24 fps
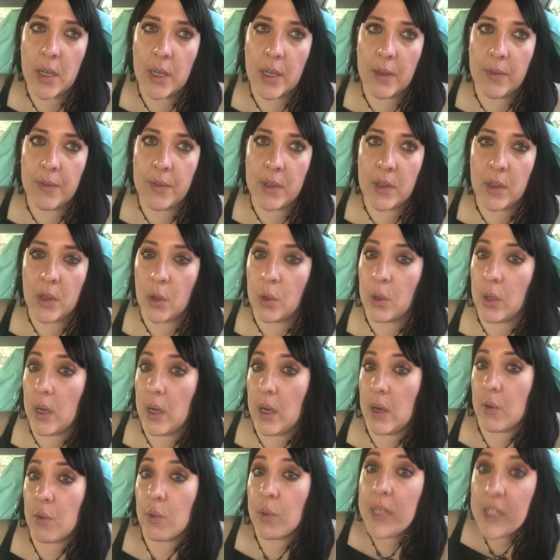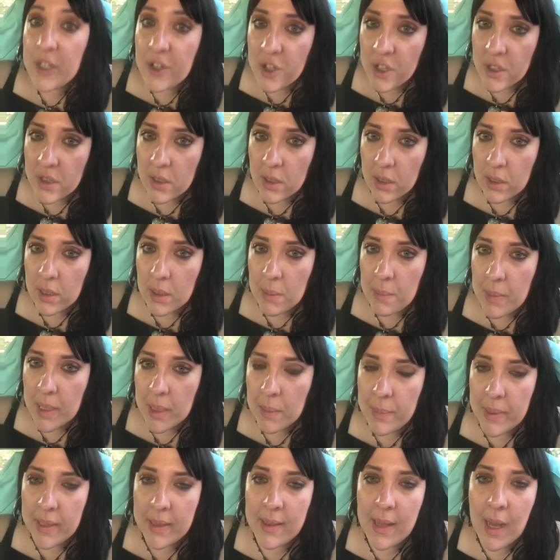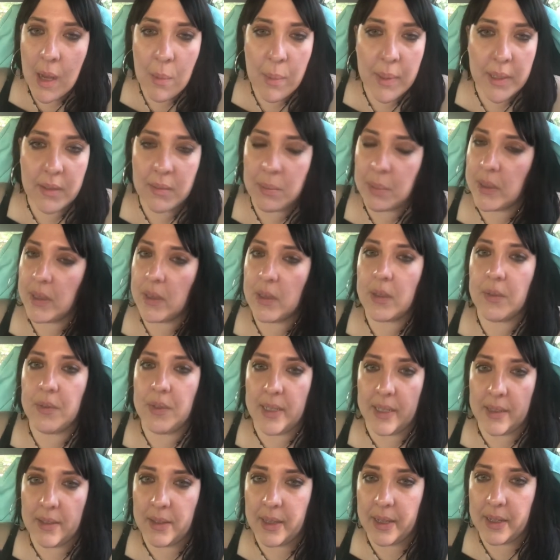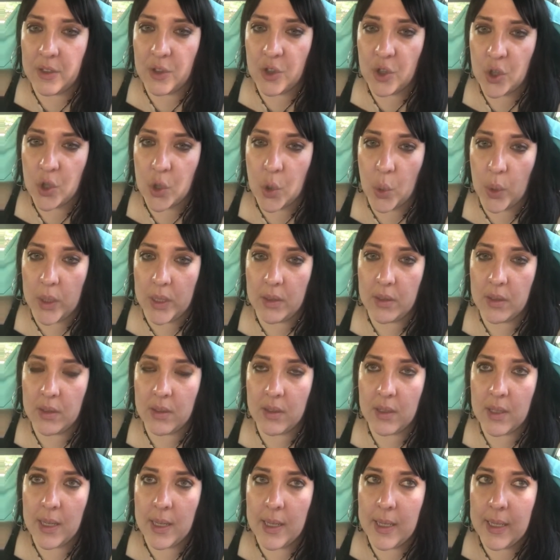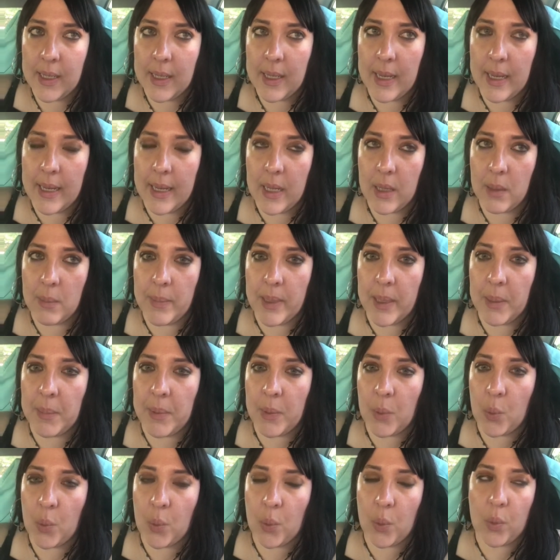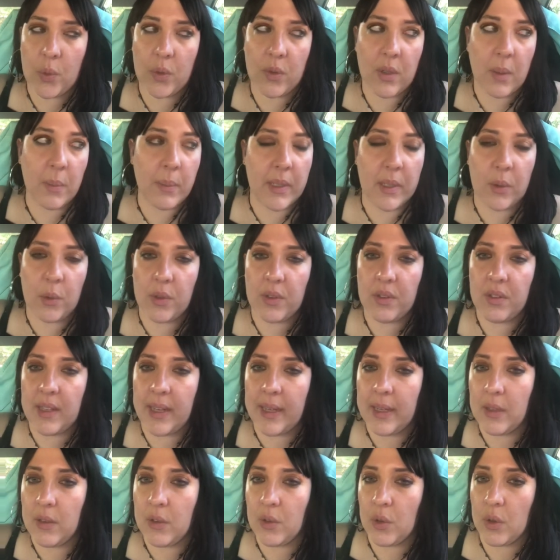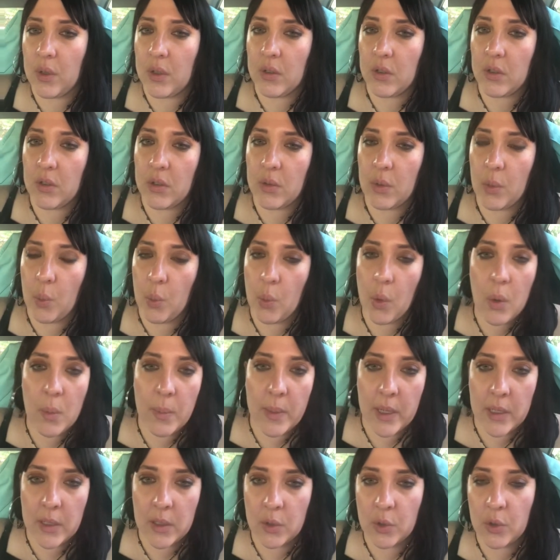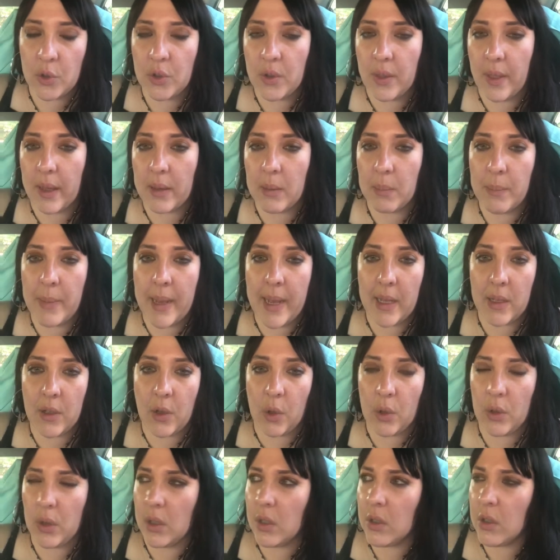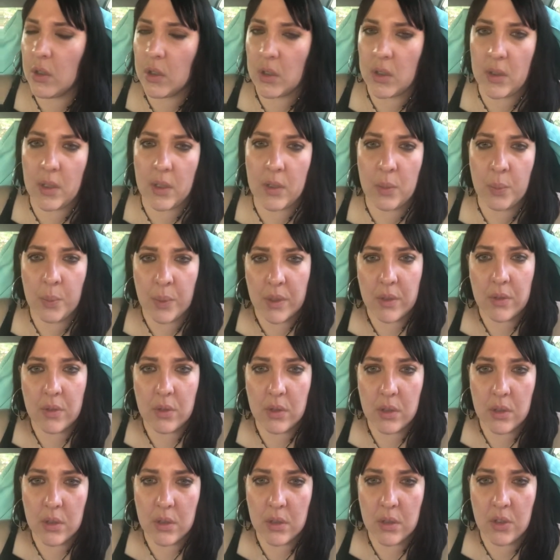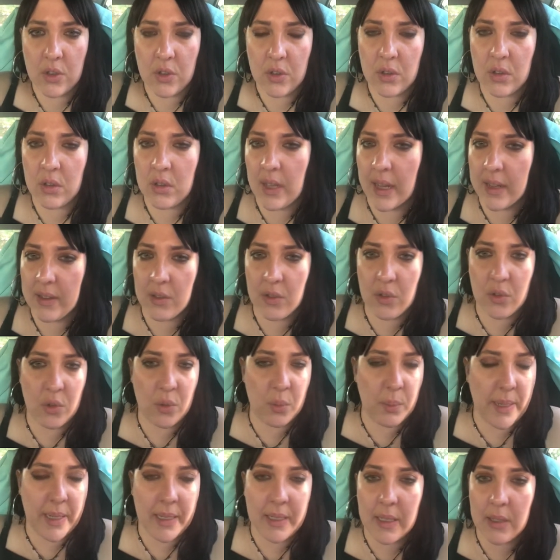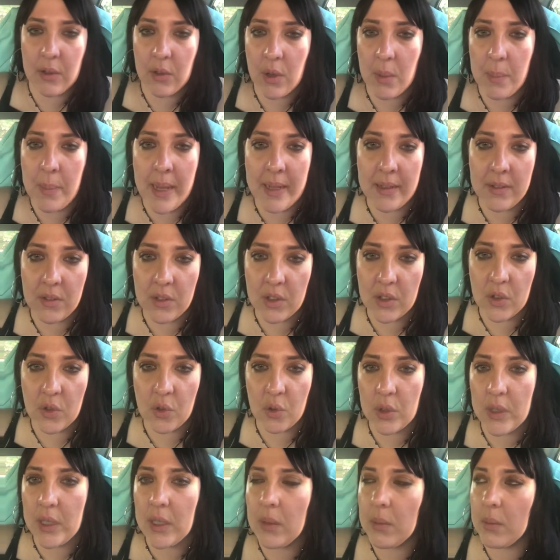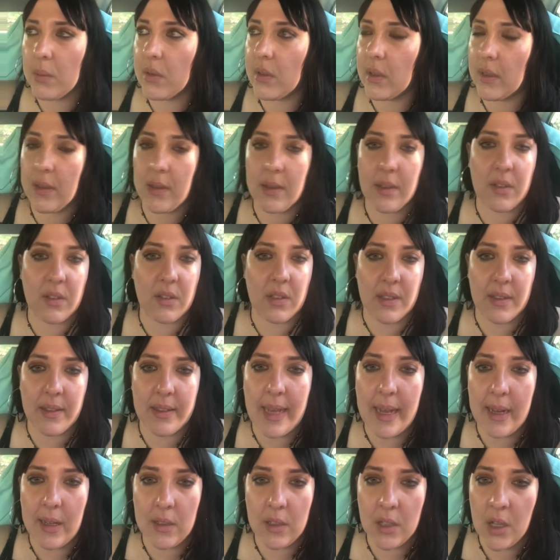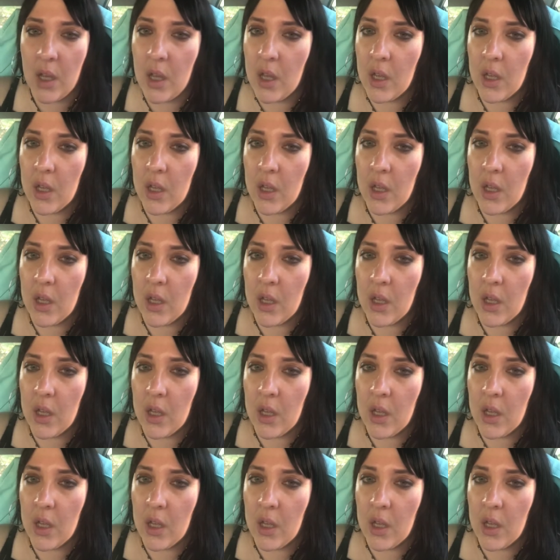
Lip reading: even though originally maybe nobody believed in that choice. And maybe somebody was saying to this woman or to that man, oh, look, this person just has too many romantic dreams and this and that.